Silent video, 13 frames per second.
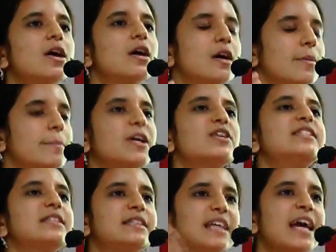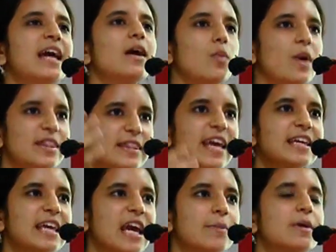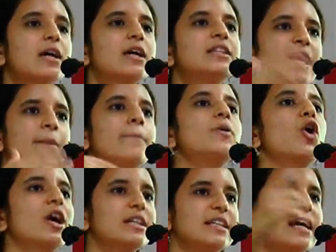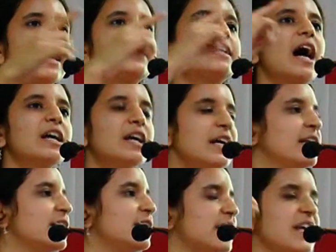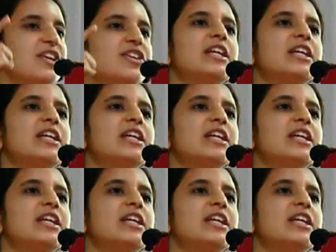because when they came, they brought the entire Indian territory,